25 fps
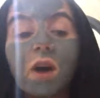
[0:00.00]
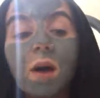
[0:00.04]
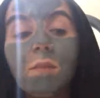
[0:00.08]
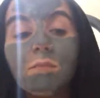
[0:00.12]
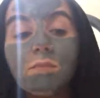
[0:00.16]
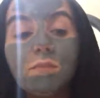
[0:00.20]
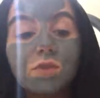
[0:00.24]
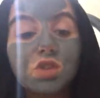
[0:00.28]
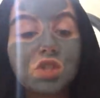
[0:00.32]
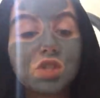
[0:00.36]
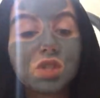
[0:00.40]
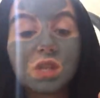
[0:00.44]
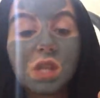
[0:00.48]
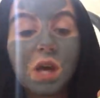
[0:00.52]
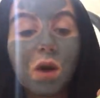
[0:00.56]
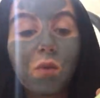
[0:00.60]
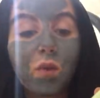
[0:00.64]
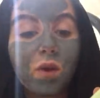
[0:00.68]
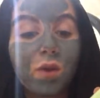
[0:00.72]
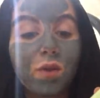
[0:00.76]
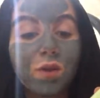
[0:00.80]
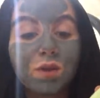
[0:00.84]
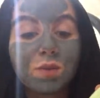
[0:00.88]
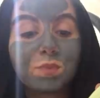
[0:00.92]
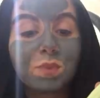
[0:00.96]
I'm just not
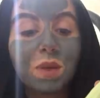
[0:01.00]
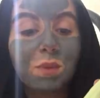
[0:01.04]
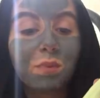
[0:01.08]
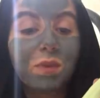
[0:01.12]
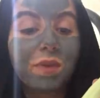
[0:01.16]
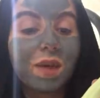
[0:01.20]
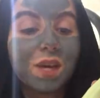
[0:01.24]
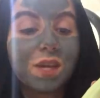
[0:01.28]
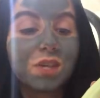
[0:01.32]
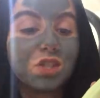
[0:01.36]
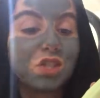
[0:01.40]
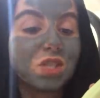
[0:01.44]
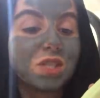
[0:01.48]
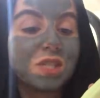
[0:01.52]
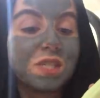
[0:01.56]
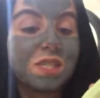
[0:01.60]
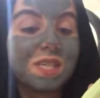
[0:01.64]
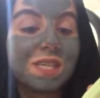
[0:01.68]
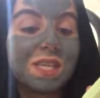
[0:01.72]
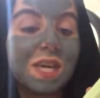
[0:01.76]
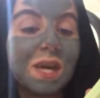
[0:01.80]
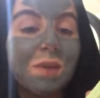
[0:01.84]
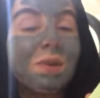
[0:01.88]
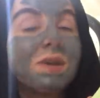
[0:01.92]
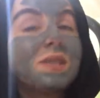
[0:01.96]
one of those people that can just
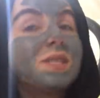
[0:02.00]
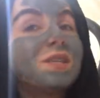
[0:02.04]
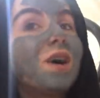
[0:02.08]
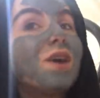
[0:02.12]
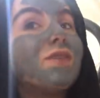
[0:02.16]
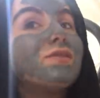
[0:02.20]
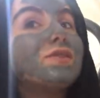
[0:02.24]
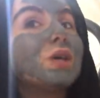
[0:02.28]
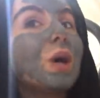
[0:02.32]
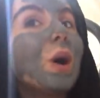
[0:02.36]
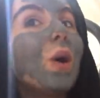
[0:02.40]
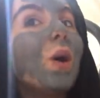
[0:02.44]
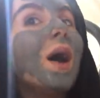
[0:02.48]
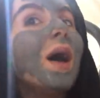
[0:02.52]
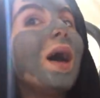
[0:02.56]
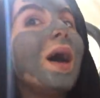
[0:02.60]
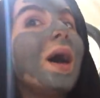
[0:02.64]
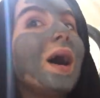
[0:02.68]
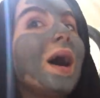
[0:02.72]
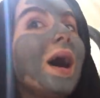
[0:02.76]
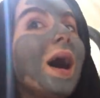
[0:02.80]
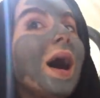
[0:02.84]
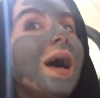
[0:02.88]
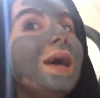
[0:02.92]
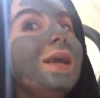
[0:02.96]
entertain myself. So
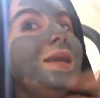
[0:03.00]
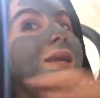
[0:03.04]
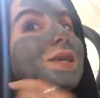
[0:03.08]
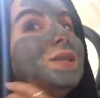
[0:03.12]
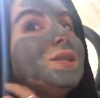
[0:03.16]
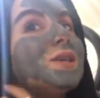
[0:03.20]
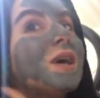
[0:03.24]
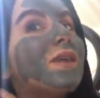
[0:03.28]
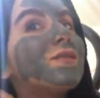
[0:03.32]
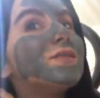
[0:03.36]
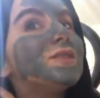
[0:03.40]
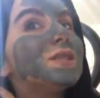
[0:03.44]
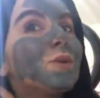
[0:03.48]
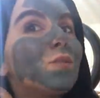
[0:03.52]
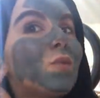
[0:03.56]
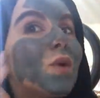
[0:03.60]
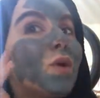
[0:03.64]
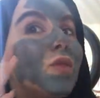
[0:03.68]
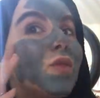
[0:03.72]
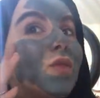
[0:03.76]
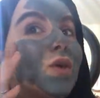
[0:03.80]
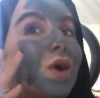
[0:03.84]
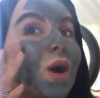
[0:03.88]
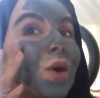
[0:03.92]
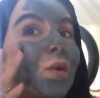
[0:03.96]
I need to have
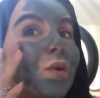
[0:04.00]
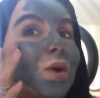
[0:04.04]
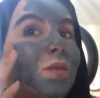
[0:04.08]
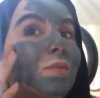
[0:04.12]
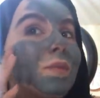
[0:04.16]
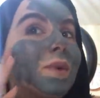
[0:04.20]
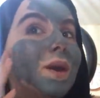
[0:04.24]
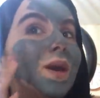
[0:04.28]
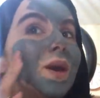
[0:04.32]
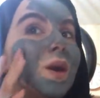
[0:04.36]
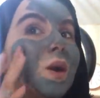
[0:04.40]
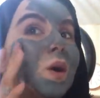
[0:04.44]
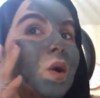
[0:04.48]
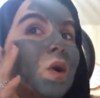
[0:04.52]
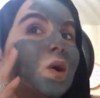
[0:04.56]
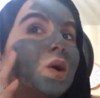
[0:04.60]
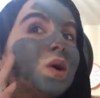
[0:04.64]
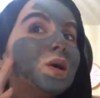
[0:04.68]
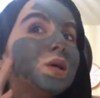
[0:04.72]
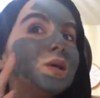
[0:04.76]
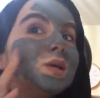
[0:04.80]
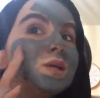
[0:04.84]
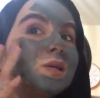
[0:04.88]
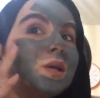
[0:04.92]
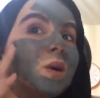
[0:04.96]
someone there with me,
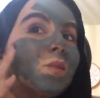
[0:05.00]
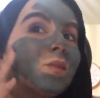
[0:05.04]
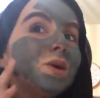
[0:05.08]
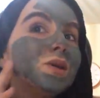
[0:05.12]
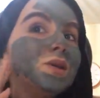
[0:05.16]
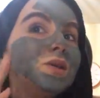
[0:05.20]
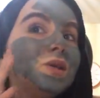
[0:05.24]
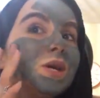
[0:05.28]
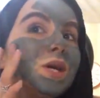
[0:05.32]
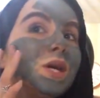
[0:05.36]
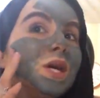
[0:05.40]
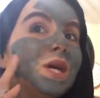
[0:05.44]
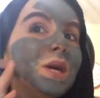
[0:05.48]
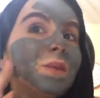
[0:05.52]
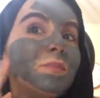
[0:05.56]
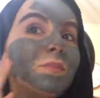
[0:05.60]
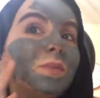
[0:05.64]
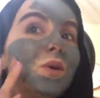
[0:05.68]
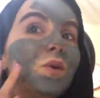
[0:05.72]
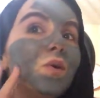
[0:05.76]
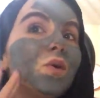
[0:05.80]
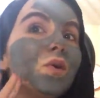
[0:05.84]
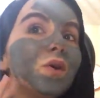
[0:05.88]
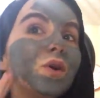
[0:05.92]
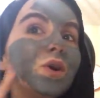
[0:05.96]
someone to keep
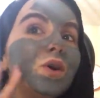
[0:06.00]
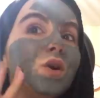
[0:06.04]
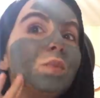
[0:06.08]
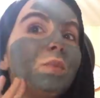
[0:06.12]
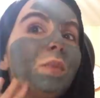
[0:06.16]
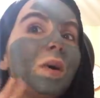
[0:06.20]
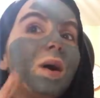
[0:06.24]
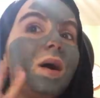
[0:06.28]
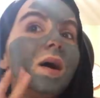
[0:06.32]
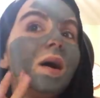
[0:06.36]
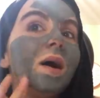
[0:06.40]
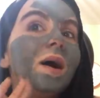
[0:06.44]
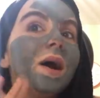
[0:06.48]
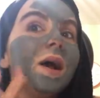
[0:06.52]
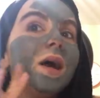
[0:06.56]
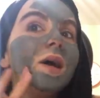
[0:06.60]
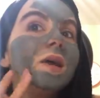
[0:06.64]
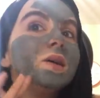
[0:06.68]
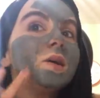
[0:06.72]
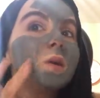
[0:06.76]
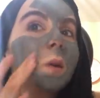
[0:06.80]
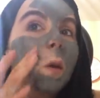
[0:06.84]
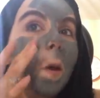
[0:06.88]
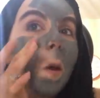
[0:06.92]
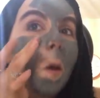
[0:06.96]
me
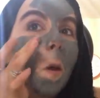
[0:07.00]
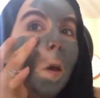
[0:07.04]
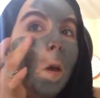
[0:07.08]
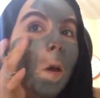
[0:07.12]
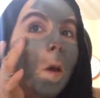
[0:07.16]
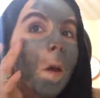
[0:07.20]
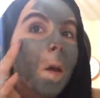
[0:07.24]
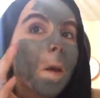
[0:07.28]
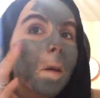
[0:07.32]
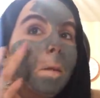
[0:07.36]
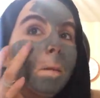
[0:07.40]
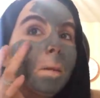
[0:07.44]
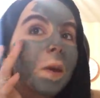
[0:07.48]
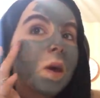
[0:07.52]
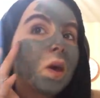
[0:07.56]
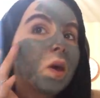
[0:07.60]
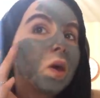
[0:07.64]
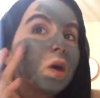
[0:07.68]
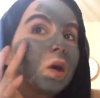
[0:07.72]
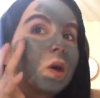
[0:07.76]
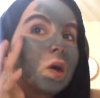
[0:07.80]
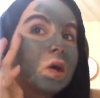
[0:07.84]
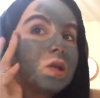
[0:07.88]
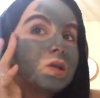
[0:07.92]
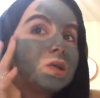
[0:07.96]
occupied,
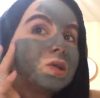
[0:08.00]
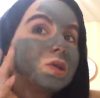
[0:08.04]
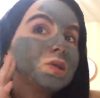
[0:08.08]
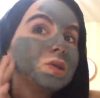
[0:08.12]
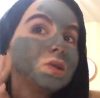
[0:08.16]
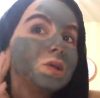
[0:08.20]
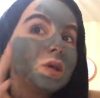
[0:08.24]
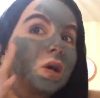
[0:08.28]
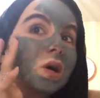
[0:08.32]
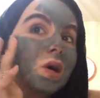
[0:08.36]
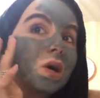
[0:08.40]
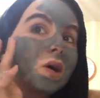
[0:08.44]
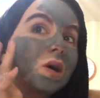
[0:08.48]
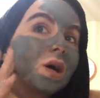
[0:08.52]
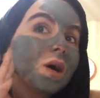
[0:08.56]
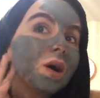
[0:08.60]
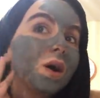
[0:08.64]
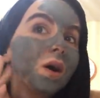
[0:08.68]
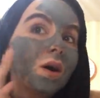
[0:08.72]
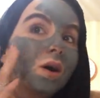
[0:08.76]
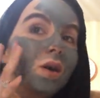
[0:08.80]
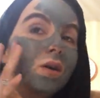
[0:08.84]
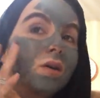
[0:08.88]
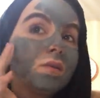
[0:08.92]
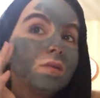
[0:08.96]
because yeah,
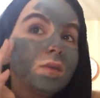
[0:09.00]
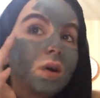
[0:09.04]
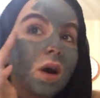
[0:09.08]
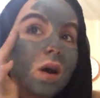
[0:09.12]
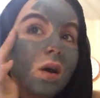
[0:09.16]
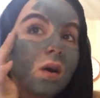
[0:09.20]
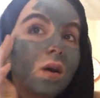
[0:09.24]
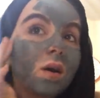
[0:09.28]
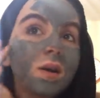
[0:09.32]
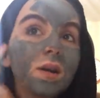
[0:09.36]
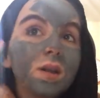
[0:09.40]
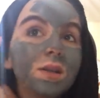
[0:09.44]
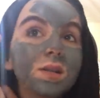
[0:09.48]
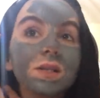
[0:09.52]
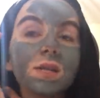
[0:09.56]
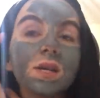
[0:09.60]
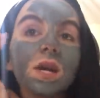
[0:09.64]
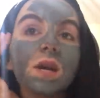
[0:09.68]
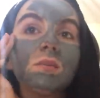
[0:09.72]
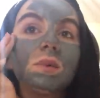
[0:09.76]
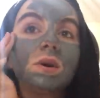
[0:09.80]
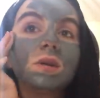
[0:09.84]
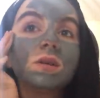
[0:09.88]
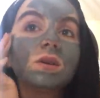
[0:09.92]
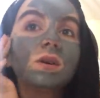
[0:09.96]
I can't
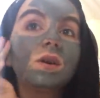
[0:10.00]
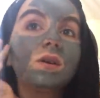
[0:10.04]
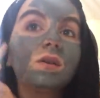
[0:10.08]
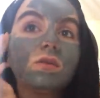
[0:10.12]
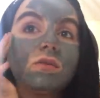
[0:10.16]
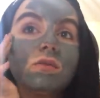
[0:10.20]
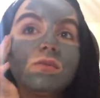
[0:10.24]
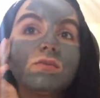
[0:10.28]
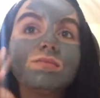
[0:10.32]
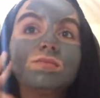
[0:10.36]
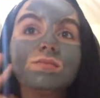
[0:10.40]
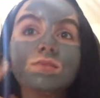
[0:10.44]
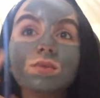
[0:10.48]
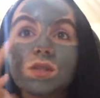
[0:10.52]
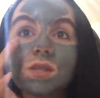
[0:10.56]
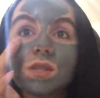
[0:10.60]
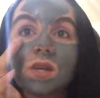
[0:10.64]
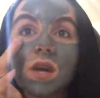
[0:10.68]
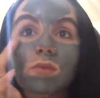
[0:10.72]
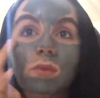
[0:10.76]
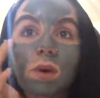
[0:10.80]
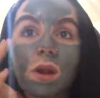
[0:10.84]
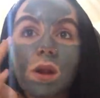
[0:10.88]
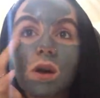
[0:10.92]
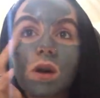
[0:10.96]
entertain myself to
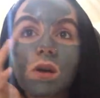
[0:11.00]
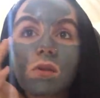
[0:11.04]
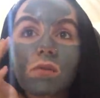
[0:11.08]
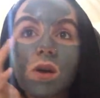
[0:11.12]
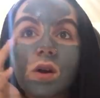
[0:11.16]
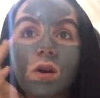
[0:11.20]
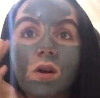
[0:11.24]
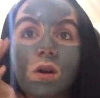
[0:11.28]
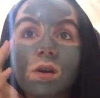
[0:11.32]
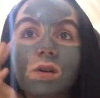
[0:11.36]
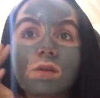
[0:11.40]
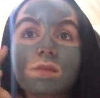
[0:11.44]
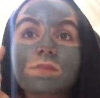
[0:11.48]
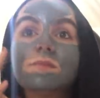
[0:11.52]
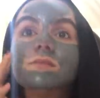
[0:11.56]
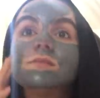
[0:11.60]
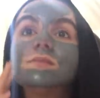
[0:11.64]
save my life. I can't.